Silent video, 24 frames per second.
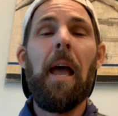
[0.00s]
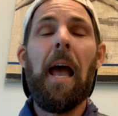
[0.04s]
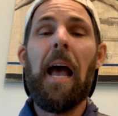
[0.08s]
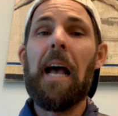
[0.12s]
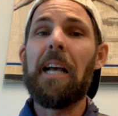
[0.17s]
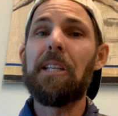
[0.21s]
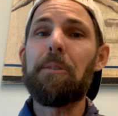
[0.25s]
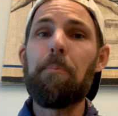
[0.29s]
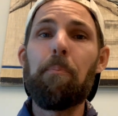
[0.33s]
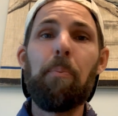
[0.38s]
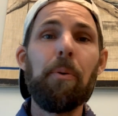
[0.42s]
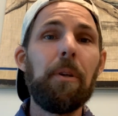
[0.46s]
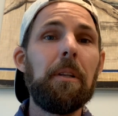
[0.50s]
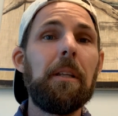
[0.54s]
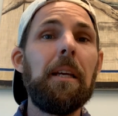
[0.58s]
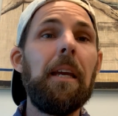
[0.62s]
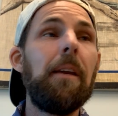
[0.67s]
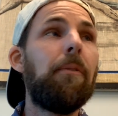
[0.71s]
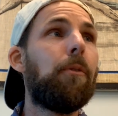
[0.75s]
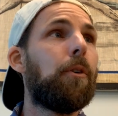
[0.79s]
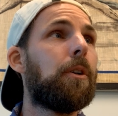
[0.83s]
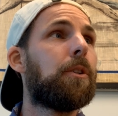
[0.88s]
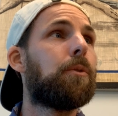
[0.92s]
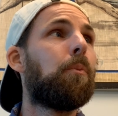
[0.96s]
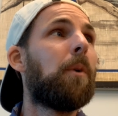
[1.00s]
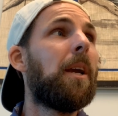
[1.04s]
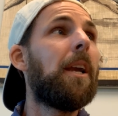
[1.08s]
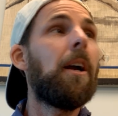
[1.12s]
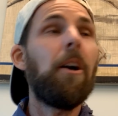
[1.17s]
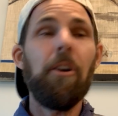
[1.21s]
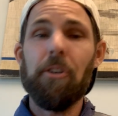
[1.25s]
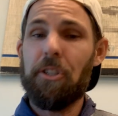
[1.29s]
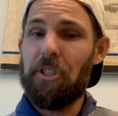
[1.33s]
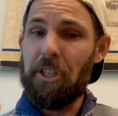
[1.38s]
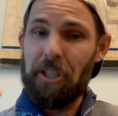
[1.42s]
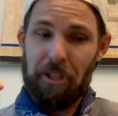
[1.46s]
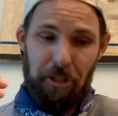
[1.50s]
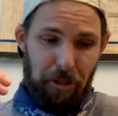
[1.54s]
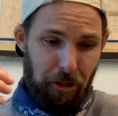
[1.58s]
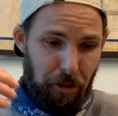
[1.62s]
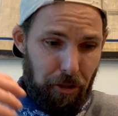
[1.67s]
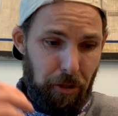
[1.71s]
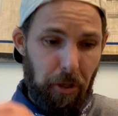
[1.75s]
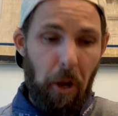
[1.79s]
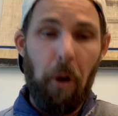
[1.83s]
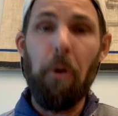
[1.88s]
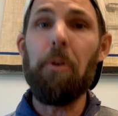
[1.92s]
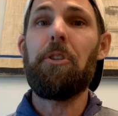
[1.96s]
As believers, we are just
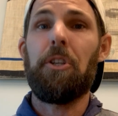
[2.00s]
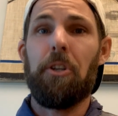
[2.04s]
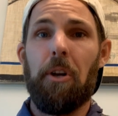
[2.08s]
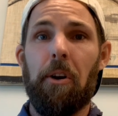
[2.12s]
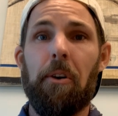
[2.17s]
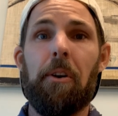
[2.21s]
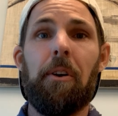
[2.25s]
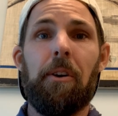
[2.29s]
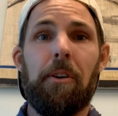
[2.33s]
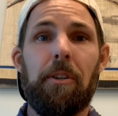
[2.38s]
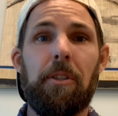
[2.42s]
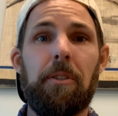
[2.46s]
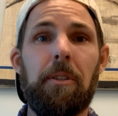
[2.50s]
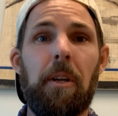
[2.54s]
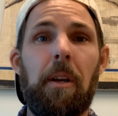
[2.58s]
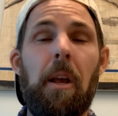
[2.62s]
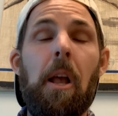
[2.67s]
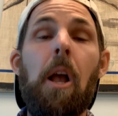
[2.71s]
sojourners.